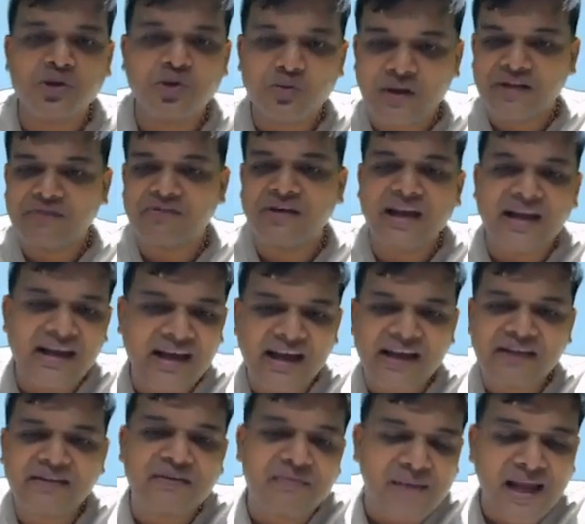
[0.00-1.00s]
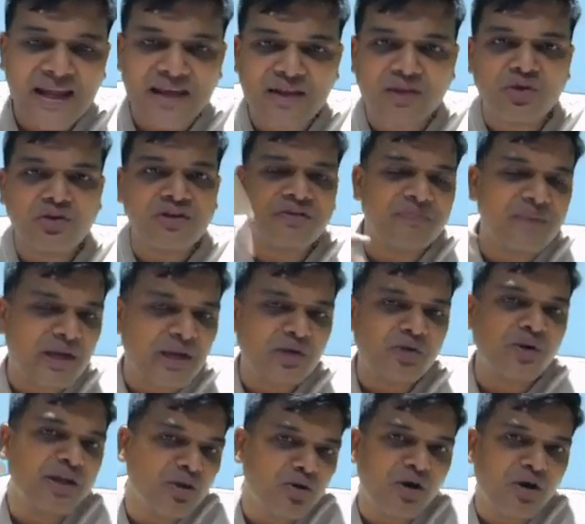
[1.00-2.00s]
So whenever I ask Malik, so just make
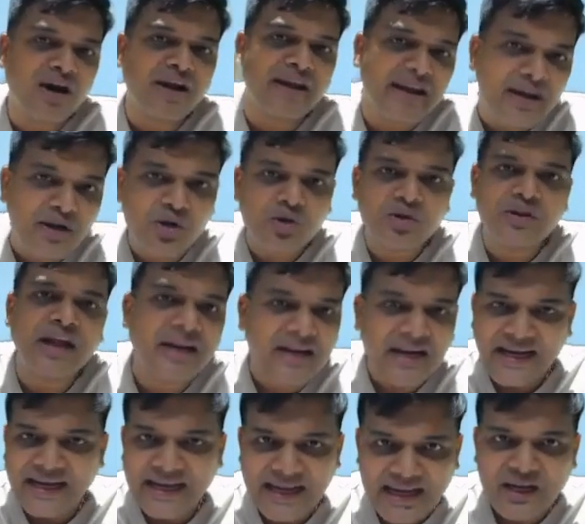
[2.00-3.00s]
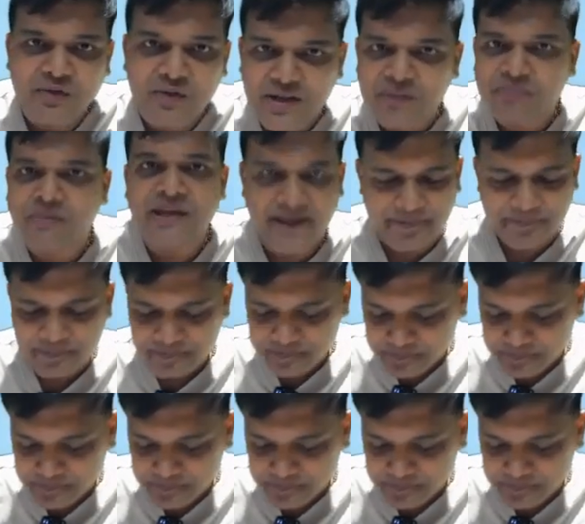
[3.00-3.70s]
sure you are into that content with me.